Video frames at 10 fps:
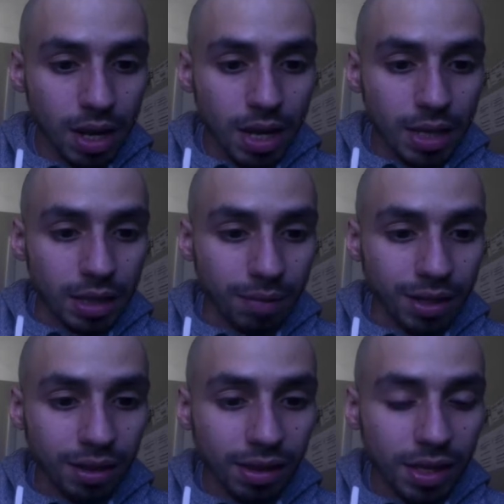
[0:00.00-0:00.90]
The
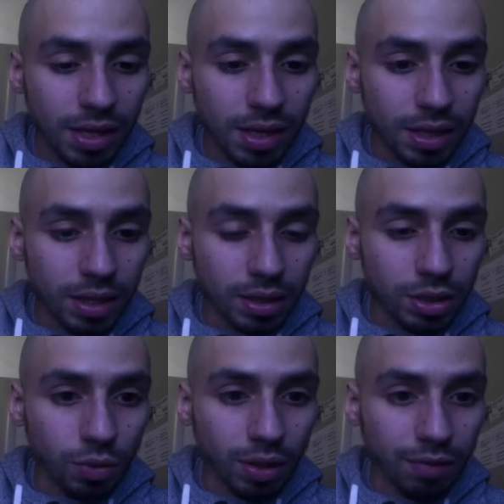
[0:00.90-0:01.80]
monthly is
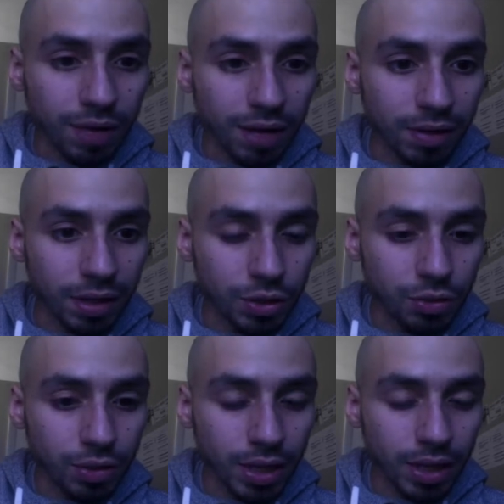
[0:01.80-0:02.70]

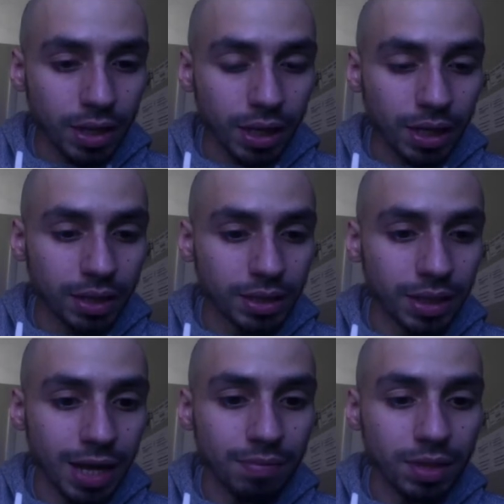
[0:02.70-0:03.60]
$2,500 to
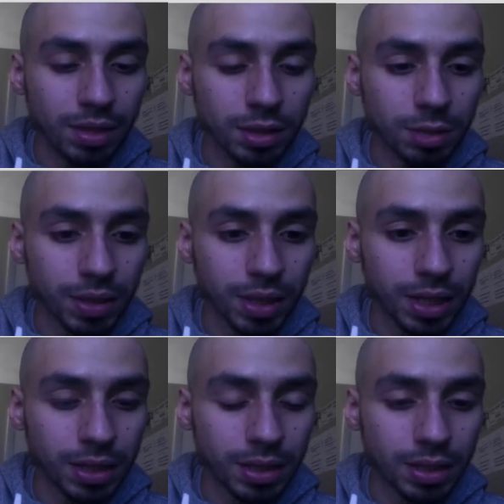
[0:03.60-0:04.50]
them. This is
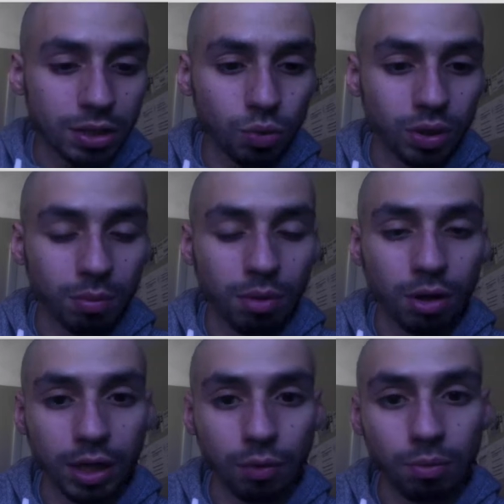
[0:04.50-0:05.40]
because this is what the
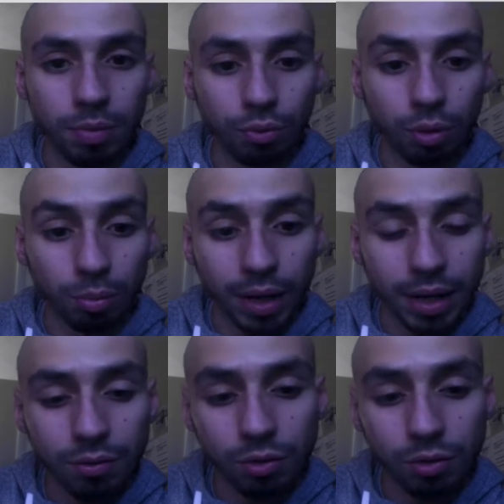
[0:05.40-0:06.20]
market will bring.